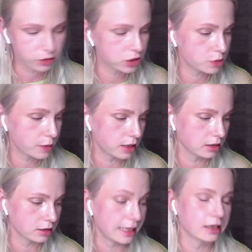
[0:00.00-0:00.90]
here in
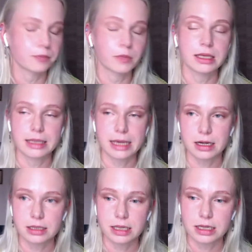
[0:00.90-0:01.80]
Japan, like in
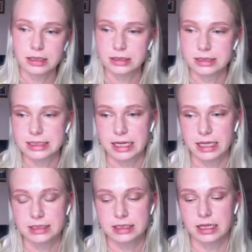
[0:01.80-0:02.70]
Canada and in the
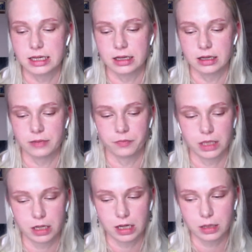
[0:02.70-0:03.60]
States,
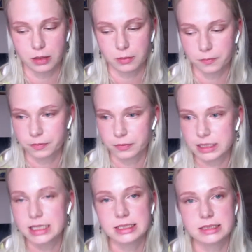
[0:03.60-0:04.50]
the
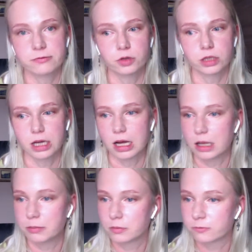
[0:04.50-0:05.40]
tickets for
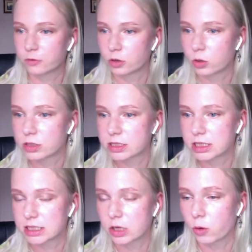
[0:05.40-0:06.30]
the for
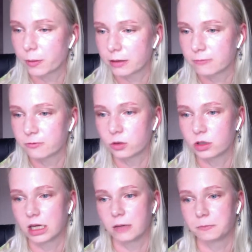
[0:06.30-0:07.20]
concerts are open
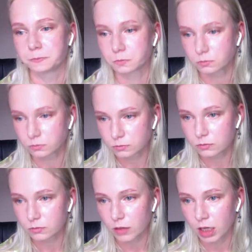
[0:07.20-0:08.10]
for the
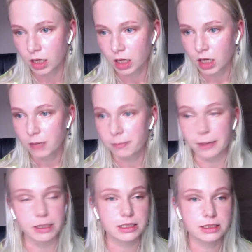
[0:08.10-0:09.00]

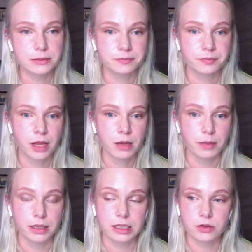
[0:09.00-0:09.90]
public.
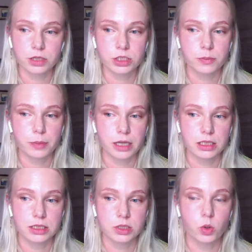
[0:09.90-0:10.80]
But here in
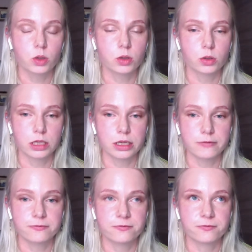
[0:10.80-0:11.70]
Japan, it's all
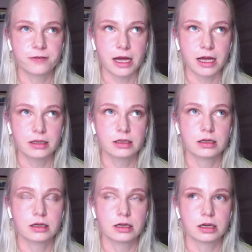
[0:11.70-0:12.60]
only
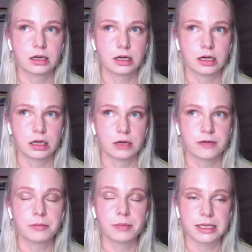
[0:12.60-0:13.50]

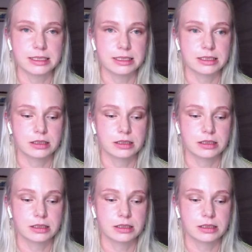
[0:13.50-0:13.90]
fandom